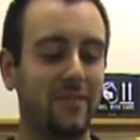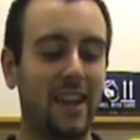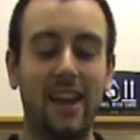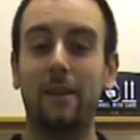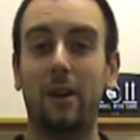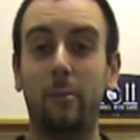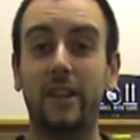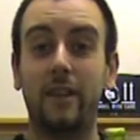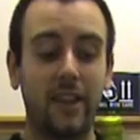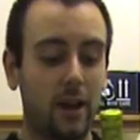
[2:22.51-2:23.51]
Yeah, I'll
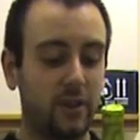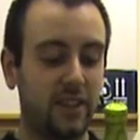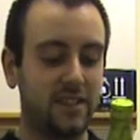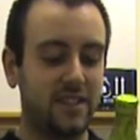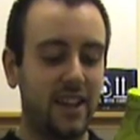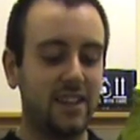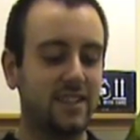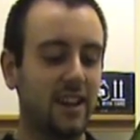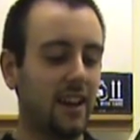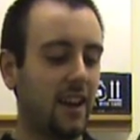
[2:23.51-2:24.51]
believe that when I see it.